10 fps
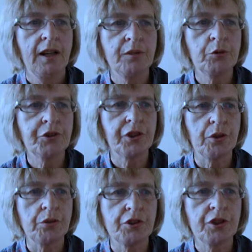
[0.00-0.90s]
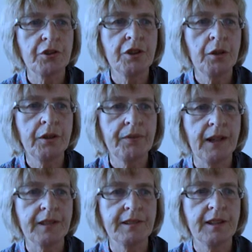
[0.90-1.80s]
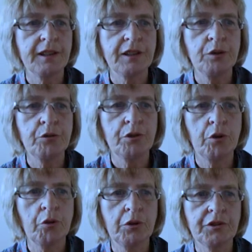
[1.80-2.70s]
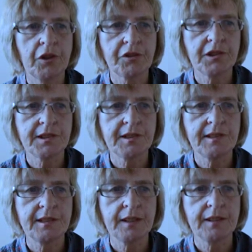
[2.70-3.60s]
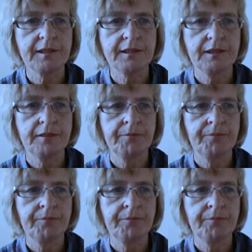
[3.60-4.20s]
and also showed no effect in acute oral toxicity studies.